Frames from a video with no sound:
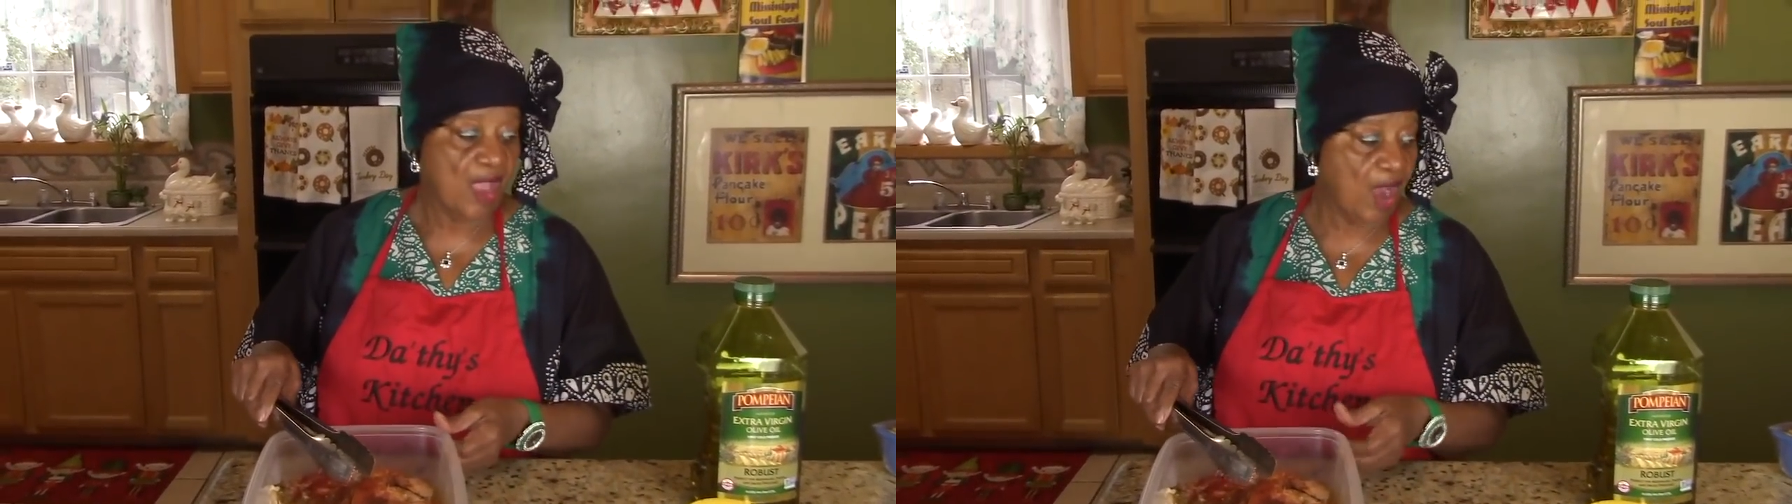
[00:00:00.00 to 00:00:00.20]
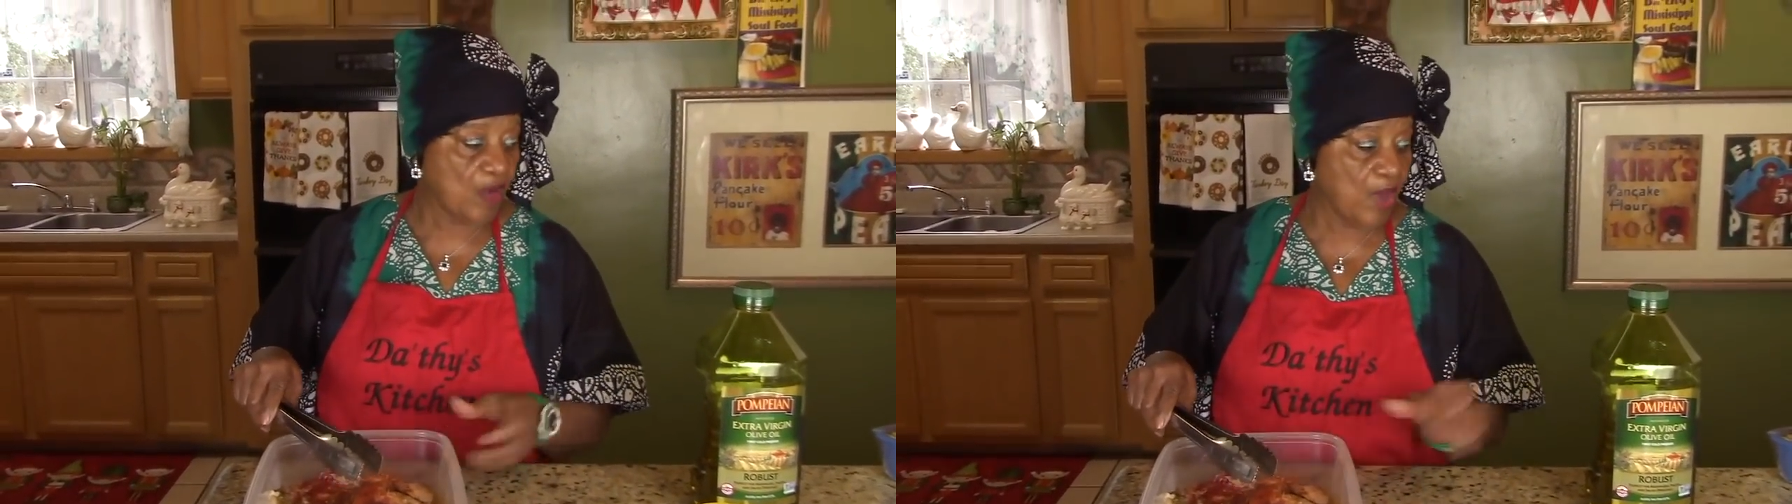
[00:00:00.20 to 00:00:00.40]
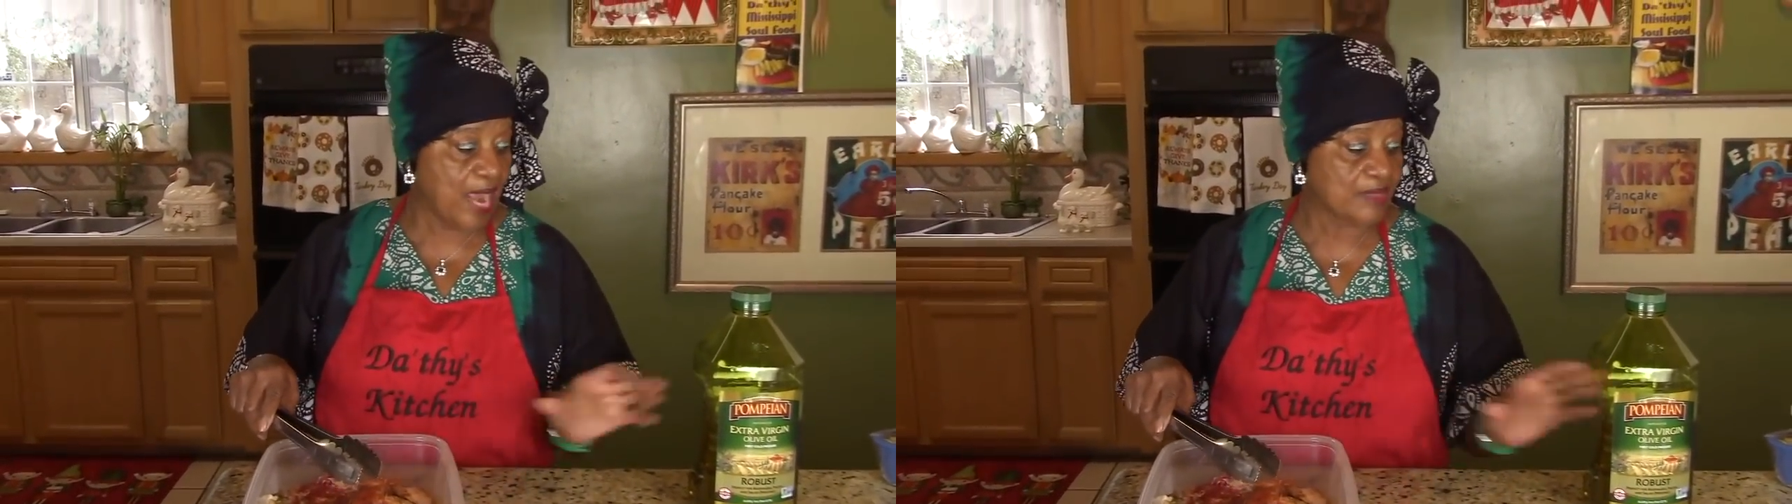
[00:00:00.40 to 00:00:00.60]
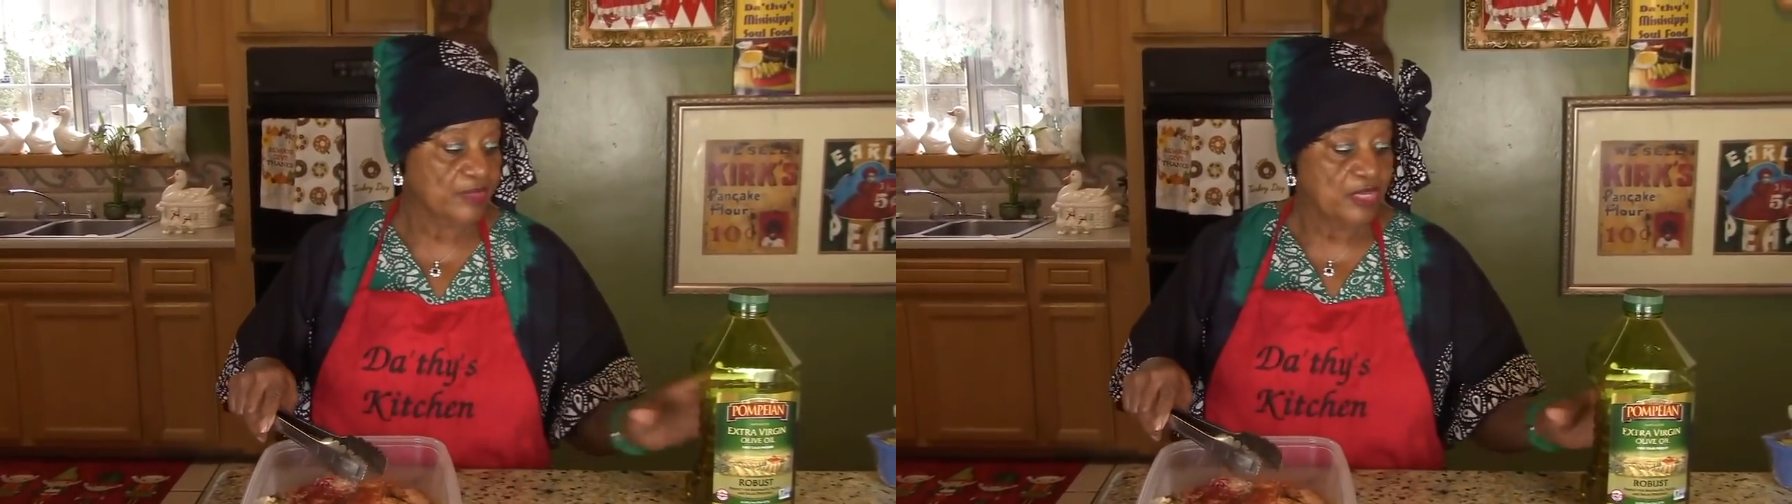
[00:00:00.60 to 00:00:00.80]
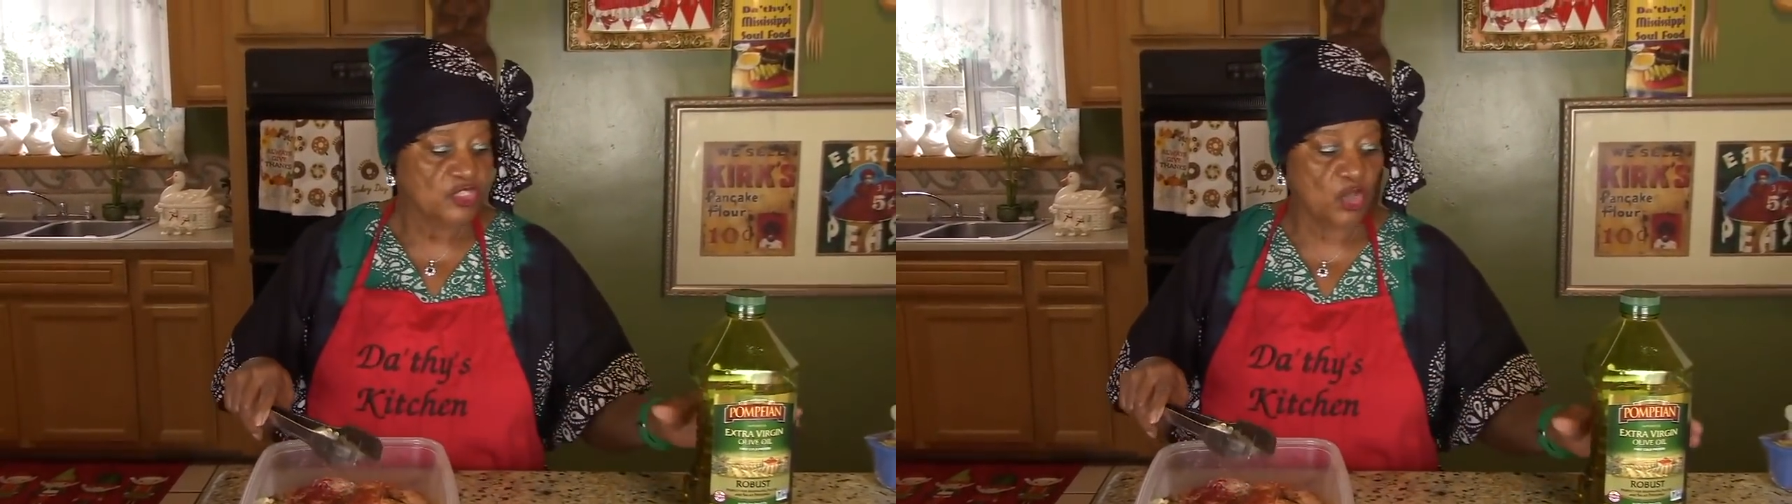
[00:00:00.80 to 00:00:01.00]
All right.
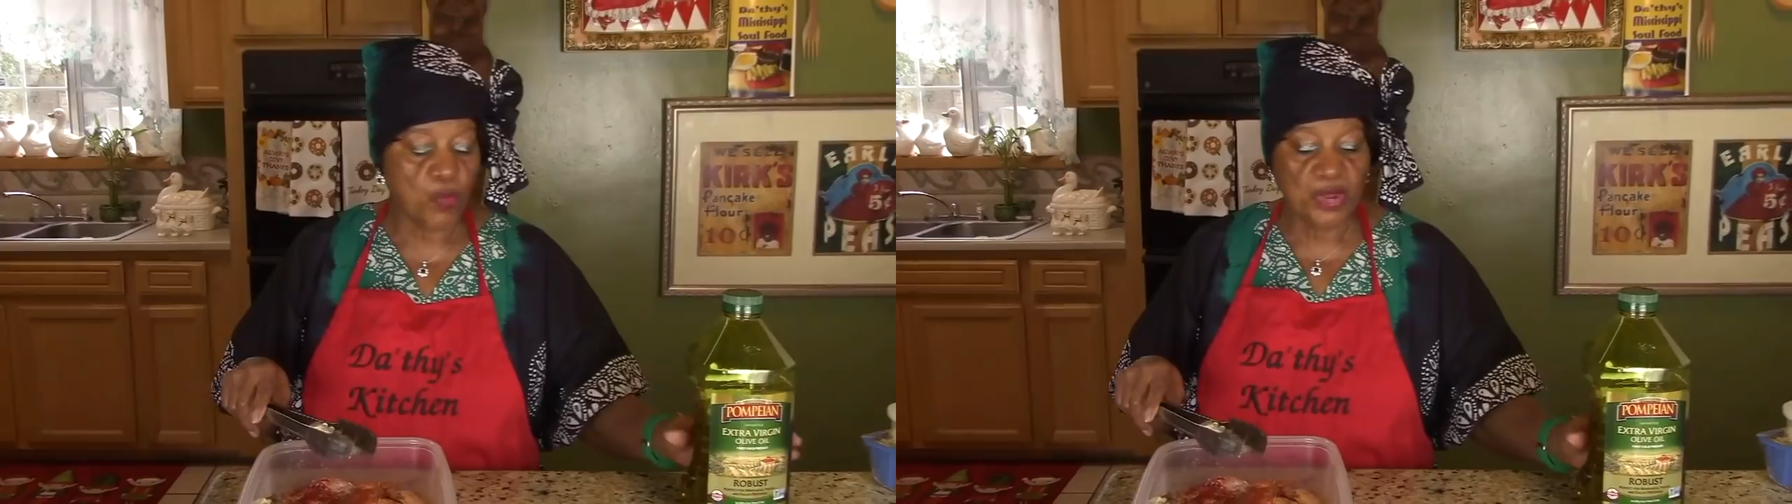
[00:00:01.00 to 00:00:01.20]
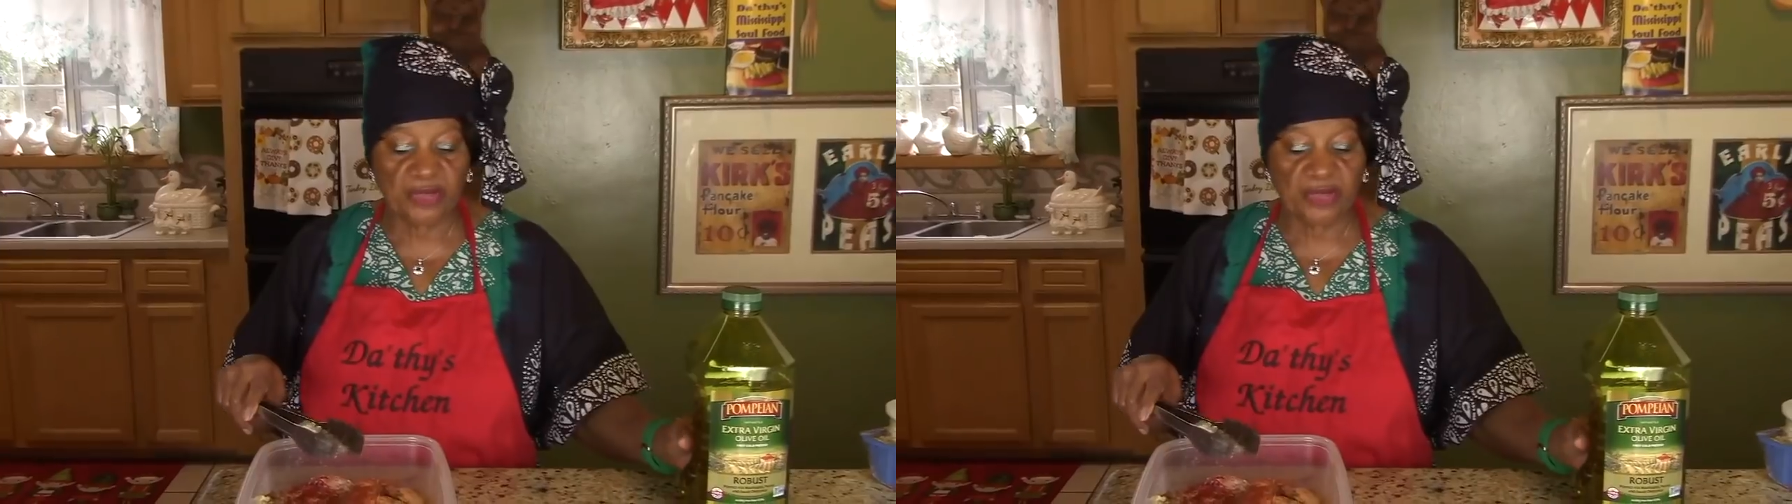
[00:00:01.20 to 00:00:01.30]
So we're